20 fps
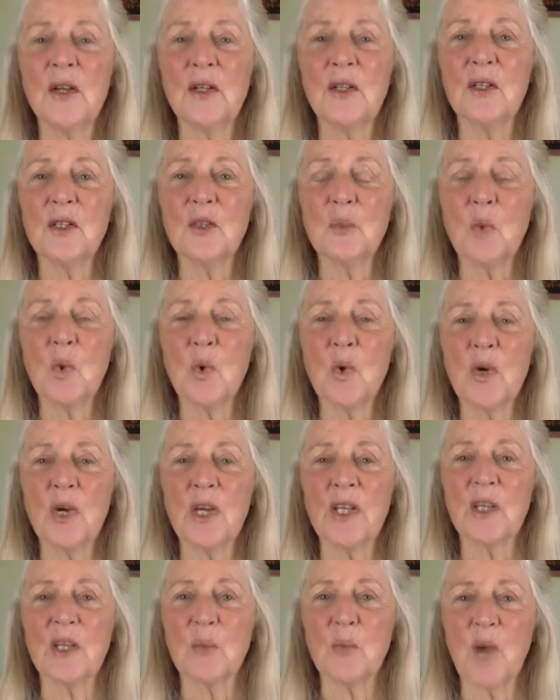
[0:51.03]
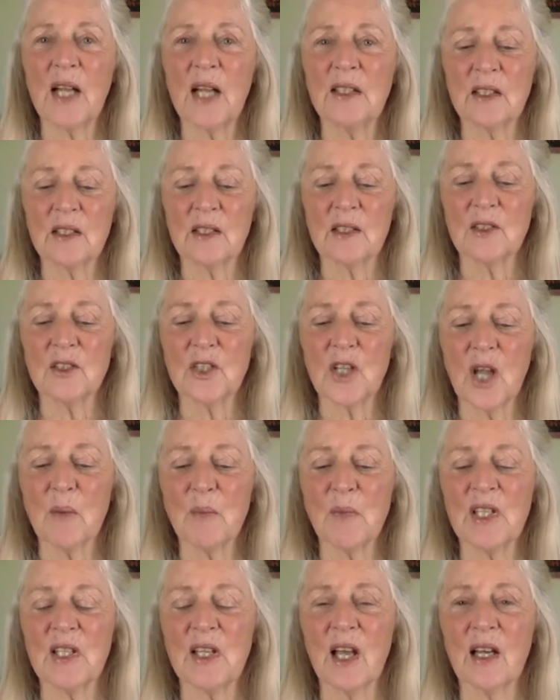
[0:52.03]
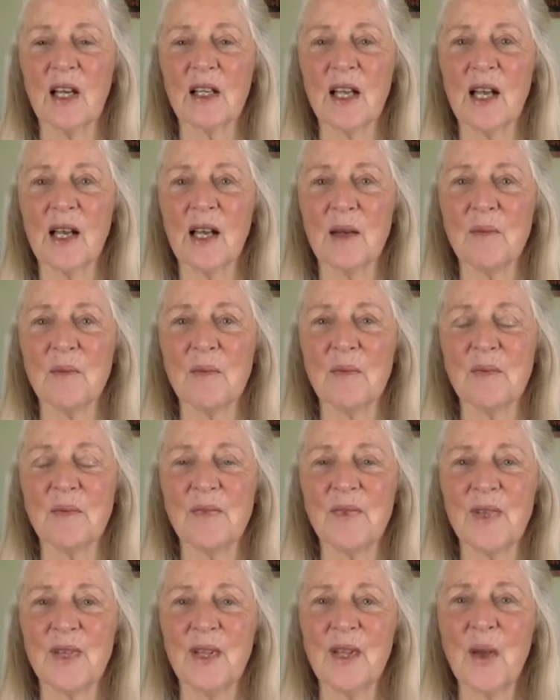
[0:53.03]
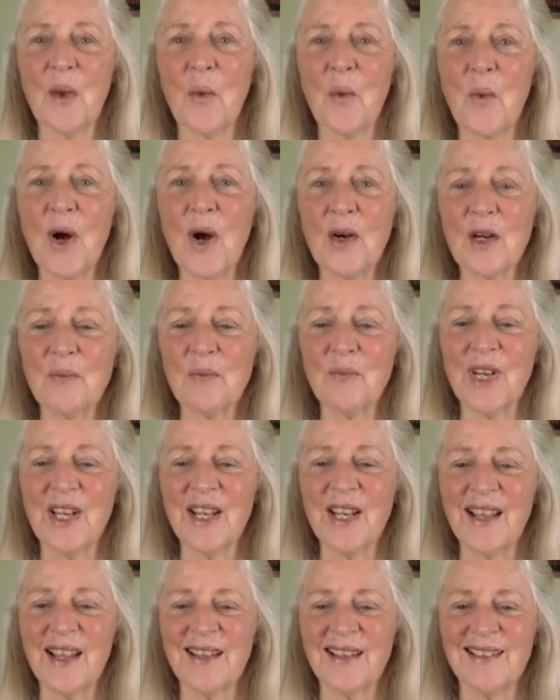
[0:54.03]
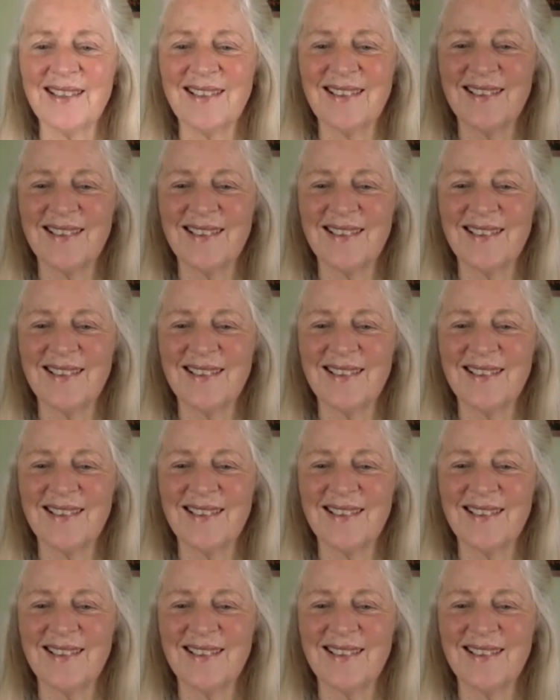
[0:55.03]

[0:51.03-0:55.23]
Learn more at thepracticalshaman.com. Welcome, Renee.